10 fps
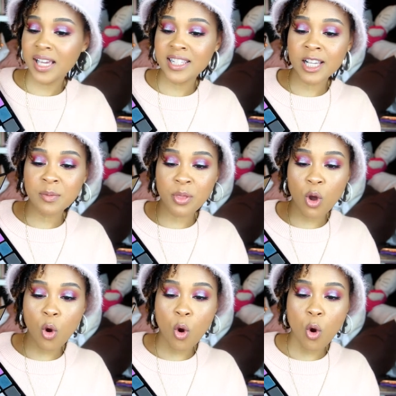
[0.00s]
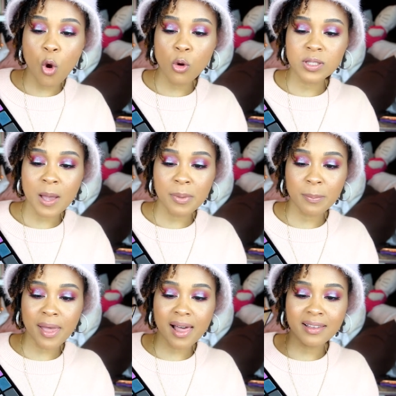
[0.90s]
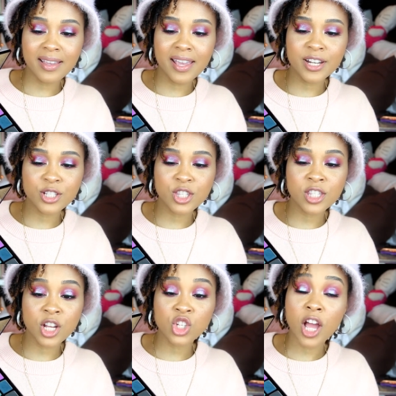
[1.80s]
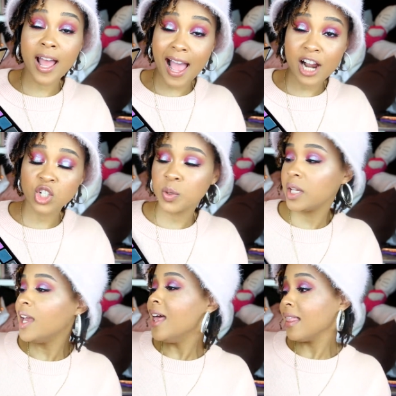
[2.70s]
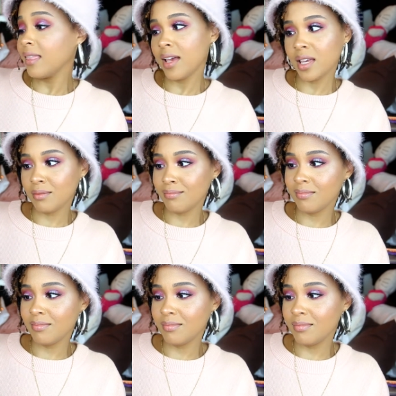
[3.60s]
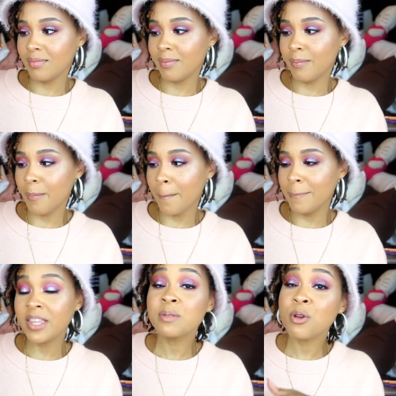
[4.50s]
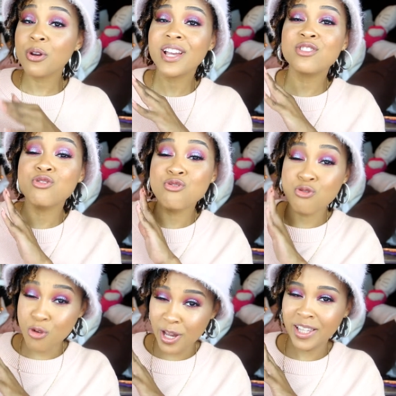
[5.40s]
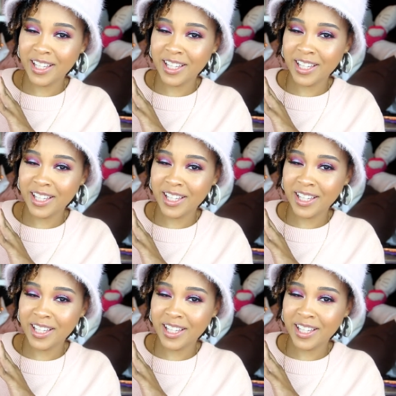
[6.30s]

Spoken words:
It takes up the whole top of the palette, and it's such a, actually, like, this mirror is really